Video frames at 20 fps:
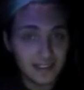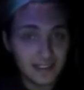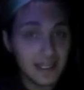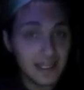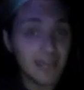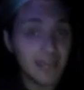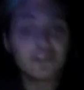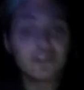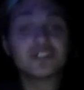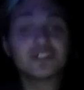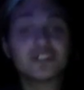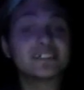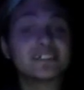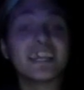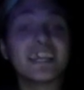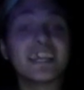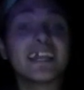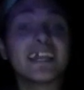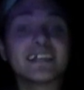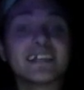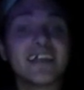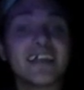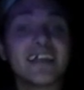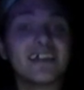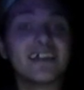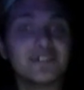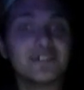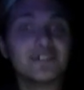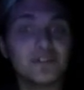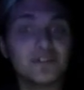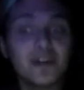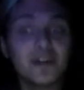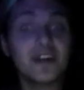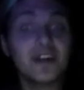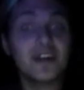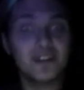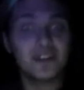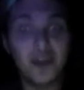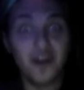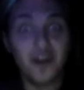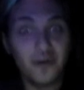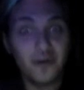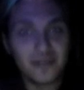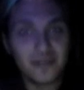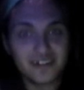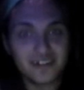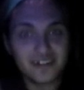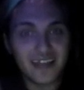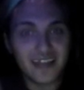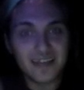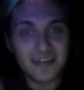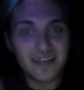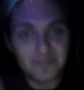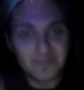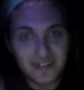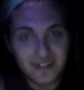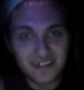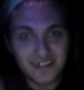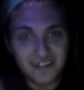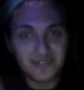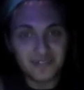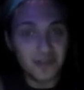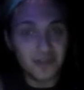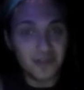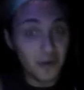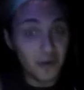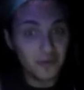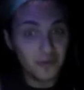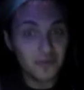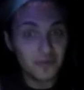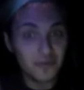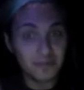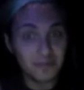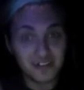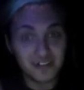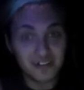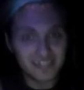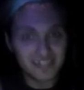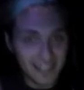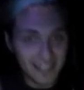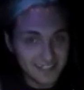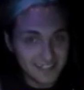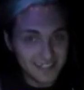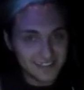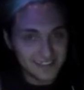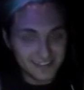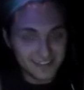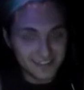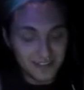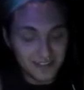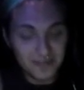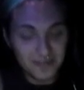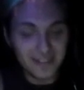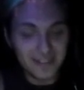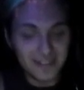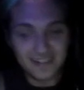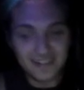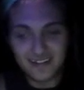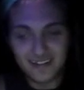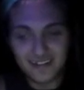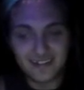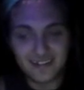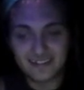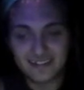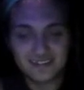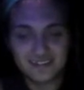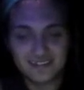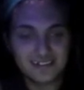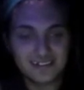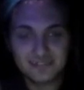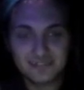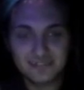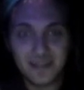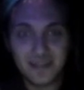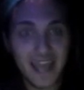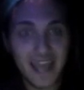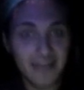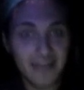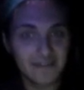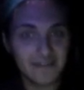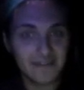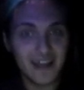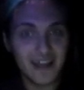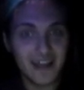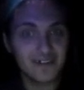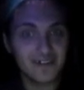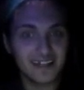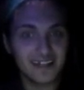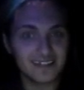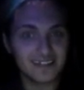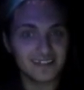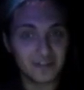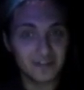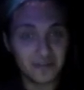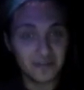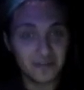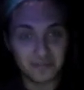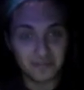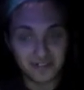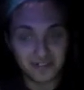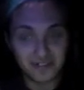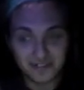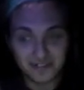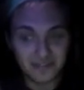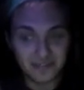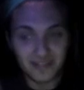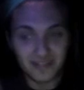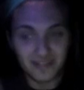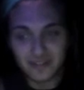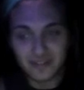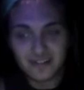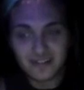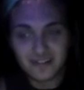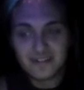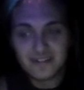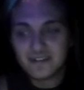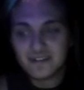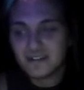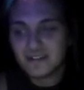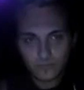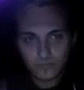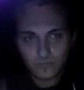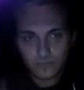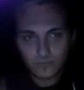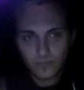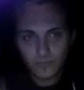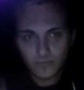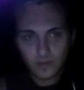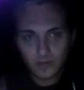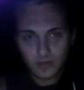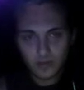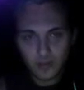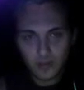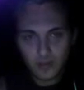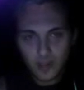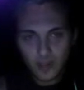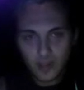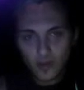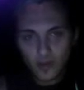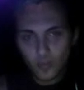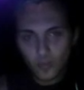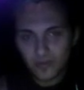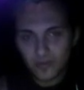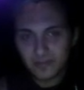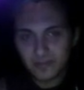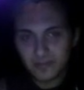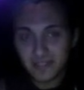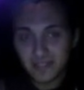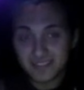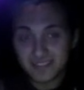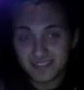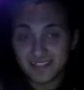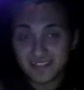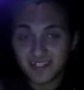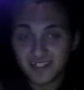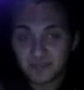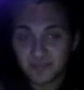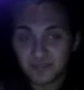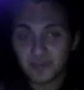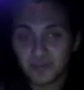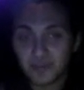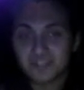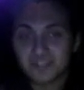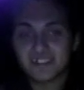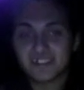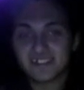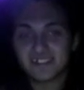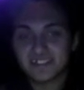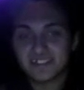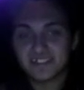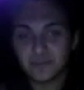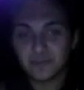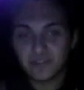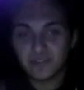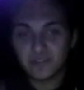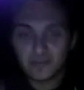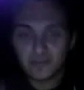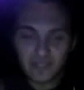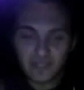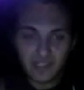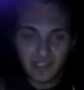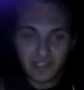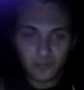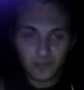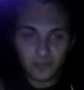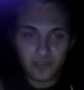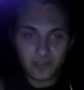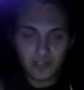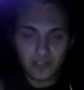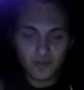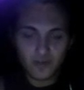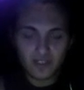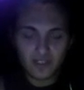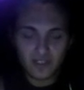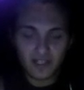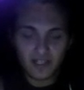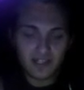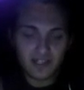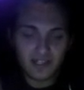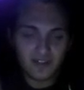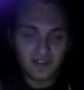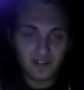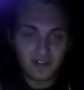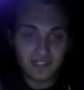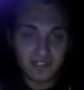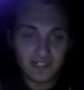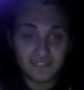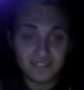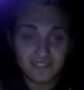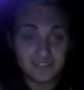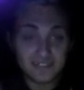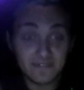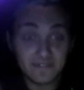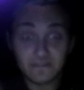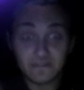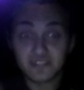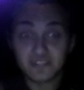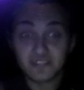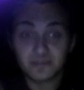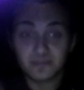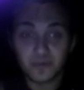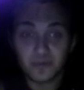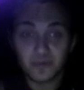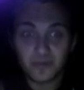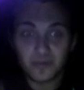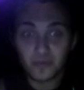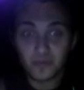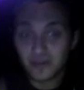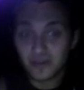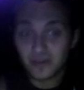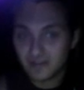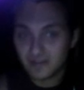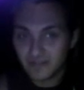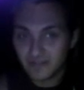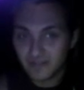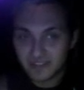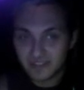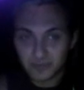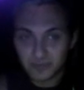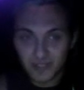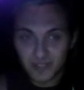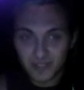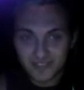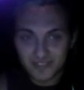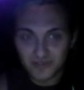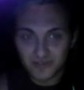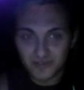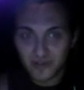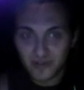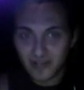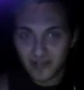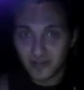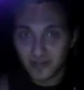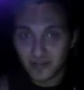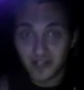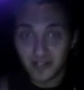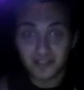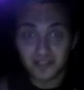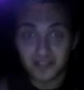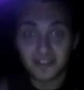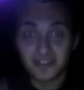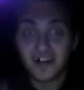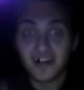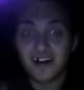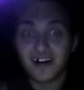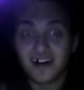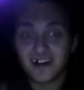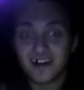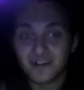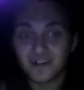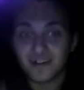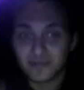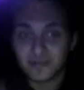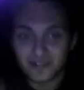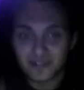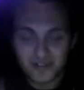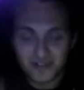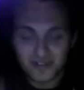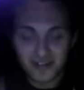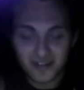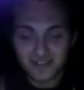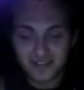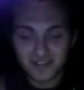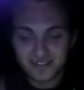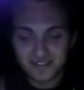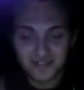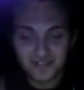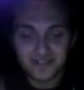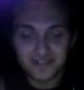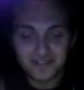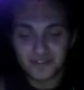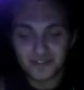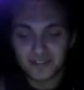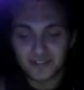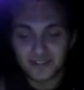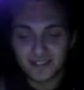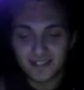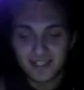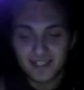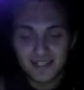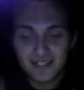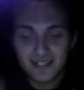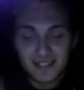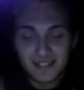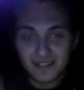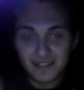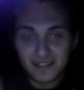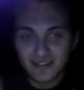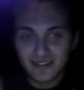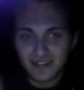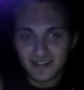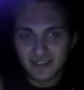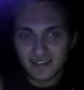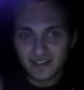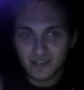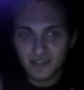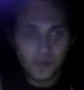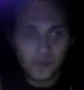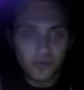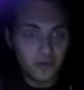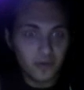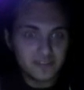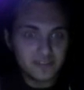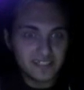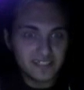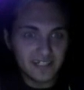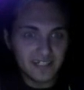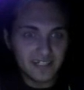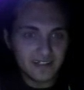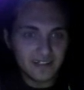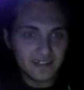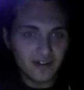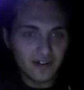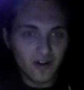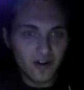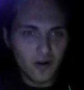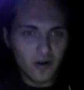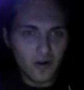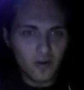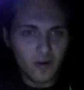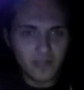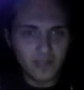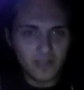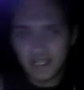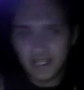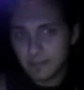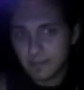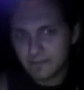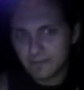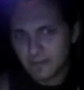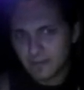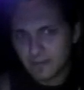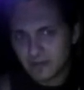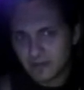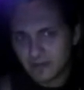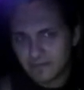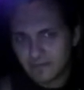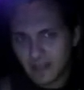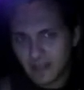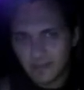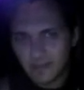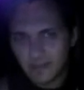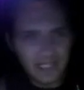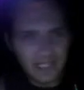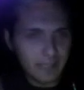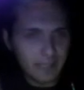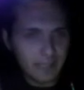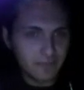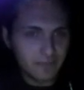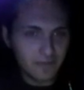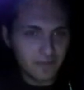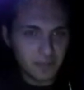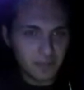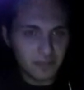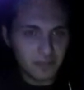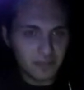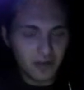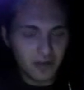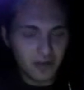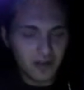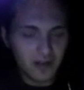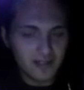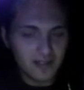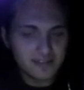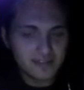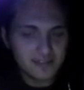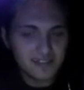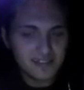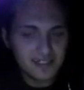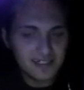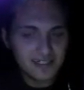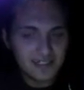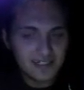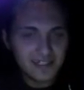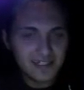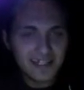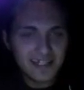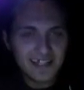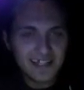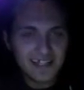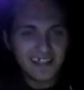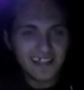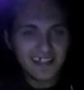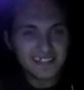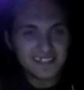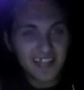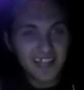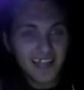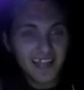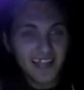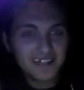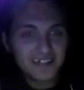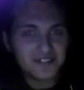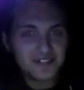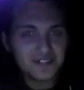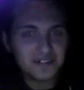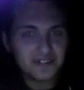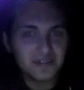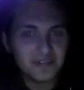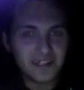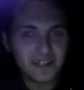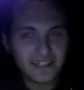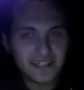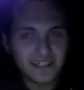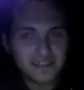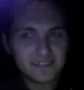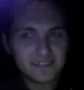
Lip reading: If you're just getting a tattoo, know what you're getting put into you, know who the person is that's doing it. Like, spend half an hour to get to know the person, maybe. One of the big selling points that I see with UV ink when I go online a lot is invisible. The word invisible gets thrown out a lot when they're trying to sell their shit. Like, you won't see it at all. Keep it from your family. Keep it from your boss. And that's kind of true. Like,